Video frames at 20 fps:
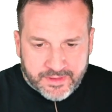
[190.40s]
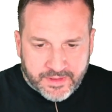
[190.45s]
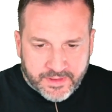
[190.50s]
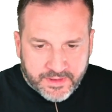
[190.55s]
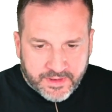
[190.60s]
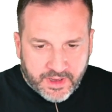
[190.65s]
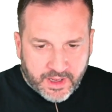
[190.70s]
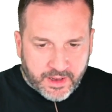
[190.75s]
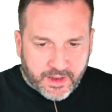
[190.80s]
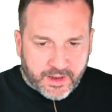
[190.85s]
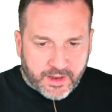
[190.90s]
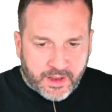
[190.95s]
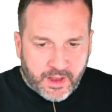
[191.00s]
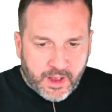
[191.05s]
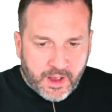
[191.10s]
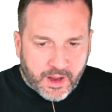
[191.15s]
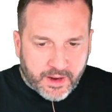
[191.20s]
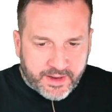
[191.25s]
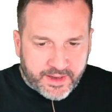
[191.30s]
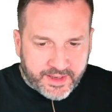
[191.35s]
uh,
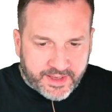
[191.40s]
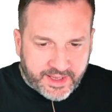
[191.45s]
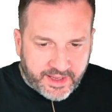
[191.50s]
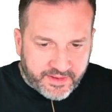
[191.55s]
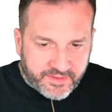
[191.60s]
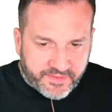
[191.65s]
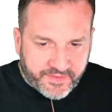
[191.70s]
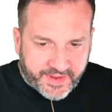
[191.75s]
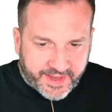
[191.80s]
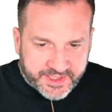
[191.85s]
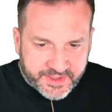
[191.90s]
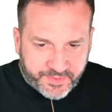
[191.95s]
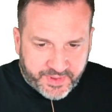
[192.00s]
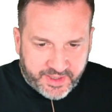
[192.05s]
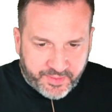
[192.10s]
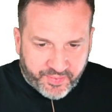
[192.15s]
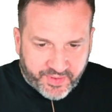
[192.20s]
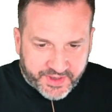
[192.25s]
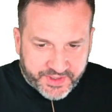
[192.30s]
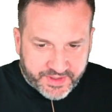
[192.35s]
I'm going to give
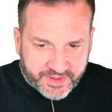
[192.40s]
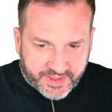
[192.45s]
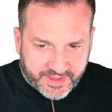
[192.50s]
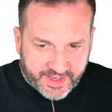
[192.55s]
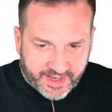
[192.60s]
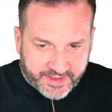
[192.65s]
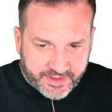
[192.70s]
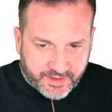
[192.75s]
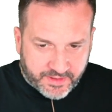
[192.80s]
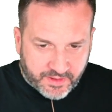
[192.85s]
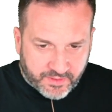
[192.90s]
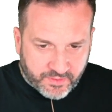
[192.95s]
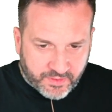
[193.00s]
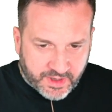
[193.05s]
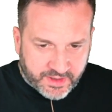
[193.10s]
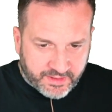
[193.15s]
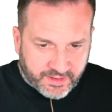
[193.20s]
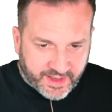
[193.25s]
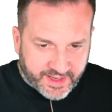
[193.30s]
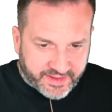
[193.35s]
SP pressure detector a
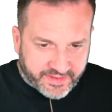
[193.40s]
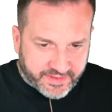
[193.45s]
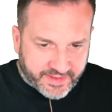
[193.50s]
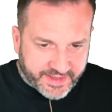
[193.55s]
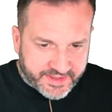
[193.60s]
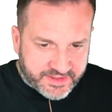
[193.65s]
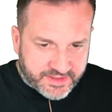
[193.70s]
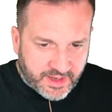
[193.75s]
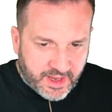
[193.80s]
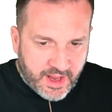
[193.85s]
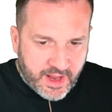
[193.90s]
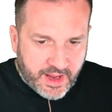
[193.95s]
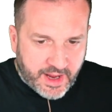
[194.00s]
run like this.